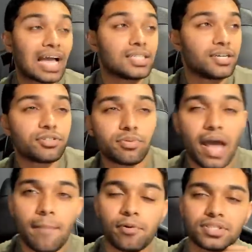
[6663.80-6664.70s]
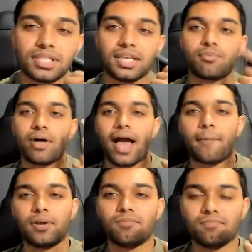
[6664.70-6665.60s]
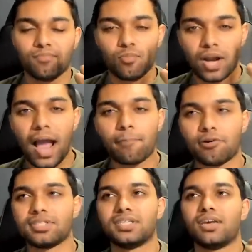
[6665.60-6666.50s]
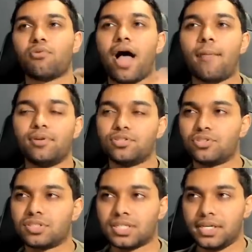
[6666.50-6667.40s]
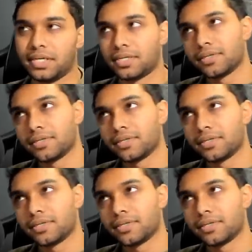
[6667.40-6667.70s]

Here's what I personally think will happen. What I personally think will happen is just like